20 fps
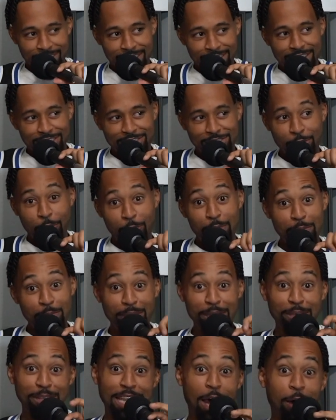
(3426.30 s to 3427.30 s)
So
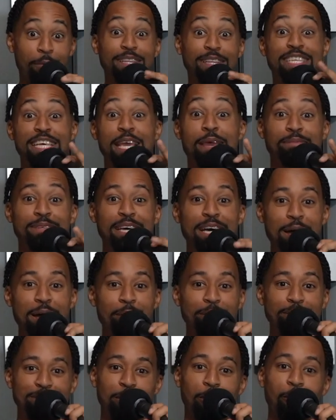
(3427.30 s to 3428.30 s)
now we teamed
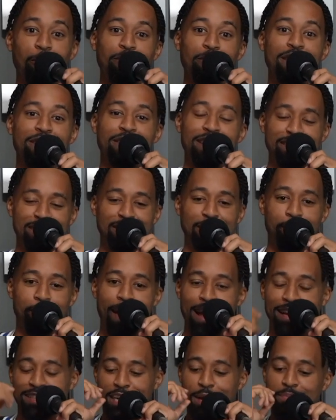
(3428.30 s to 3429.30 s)
up. So this is the
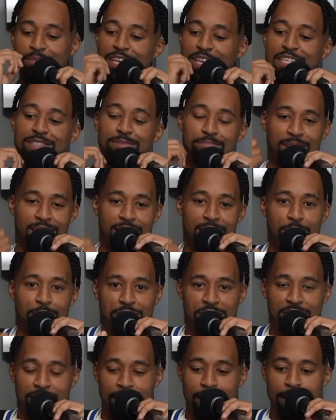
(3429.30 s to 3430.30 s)
matchups. It's me and
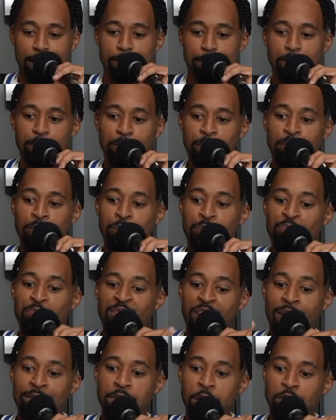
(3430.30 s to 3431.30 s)
Rashid
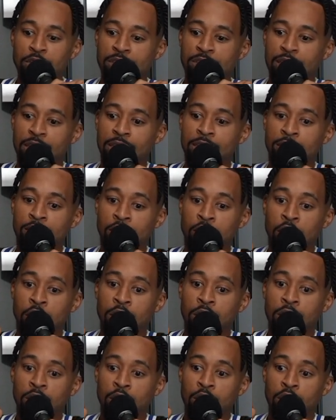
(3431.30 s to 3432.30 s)
versus
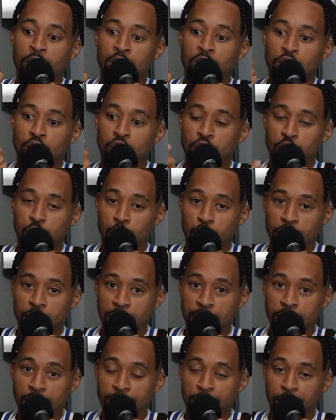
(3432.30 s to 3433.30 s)

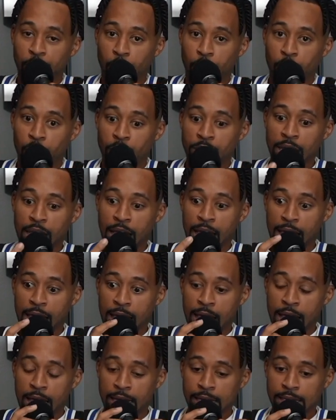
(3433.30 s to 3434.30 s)
Jordan Ford
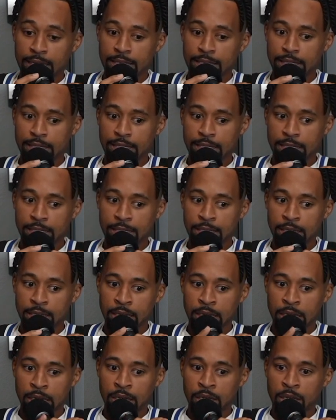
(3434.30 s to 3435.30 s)
and
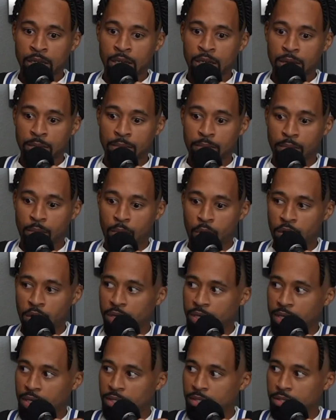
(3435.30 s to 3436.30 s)

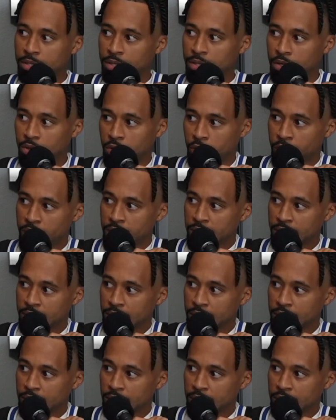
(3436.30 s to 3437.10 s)
Marquise Chris.